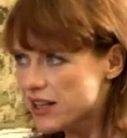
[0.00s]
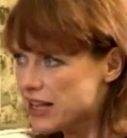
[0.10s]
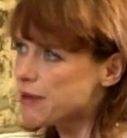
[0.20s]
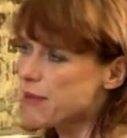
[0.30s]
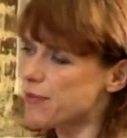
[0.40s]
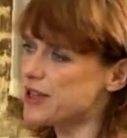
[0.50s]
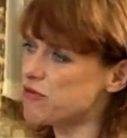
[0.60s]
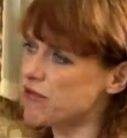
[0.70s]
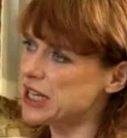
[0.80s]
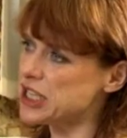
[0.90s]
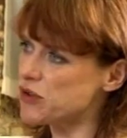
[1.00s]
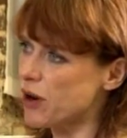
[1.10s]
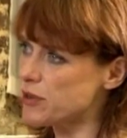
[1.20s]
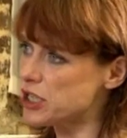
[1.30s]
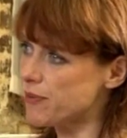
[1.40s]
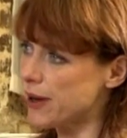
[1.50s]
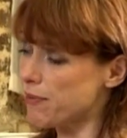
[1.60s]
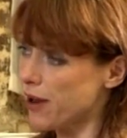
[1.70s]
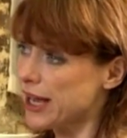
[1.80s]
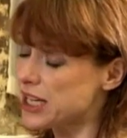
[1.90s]
They may be really disrupted
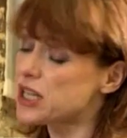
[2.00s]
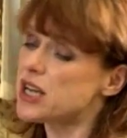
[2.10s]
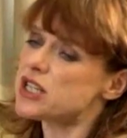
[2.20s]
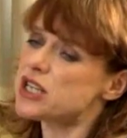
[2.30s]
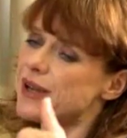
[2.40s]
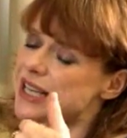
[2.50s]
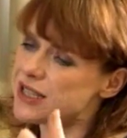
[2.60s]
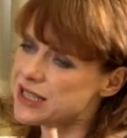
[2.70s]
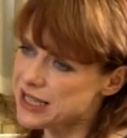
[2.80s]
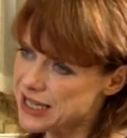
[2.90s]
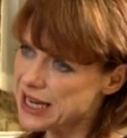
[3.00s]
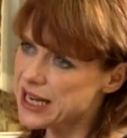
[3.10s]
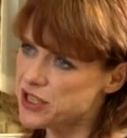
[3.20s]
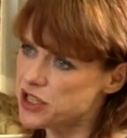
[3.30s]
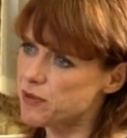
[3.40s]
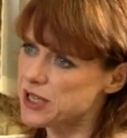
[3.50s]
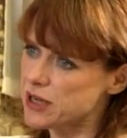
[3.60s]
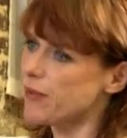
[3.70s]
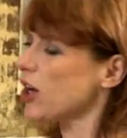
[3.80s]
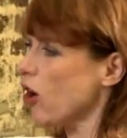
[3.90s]
by it. So it doesn't need to be
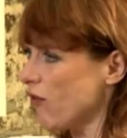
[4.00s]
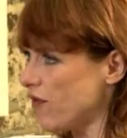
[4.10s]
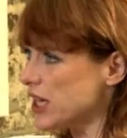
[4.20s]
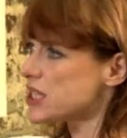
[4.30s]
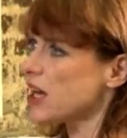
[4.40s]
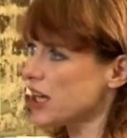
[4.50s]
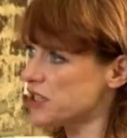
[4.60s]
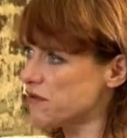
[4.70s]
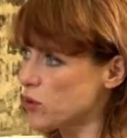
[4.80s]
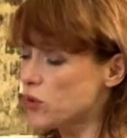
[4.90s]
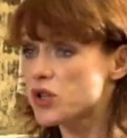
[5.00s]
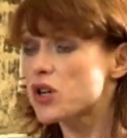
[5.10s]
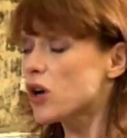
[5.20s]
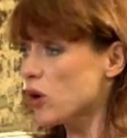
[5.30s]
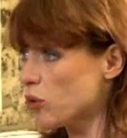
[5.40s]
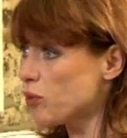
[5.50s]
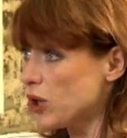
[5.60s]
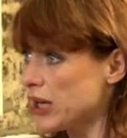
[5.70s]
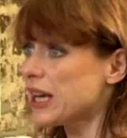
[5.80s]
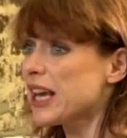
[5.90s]
something obvious like divorce or
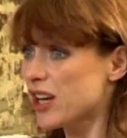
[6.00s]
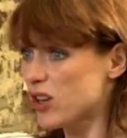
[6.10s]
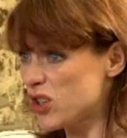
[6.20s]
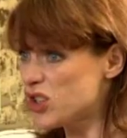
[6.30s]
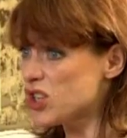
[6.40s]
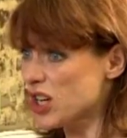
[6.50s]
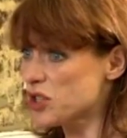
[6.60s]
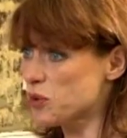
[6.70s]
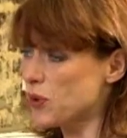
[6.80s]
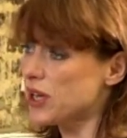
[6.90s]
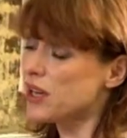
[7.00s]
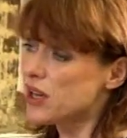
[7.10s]
bullying. It could just be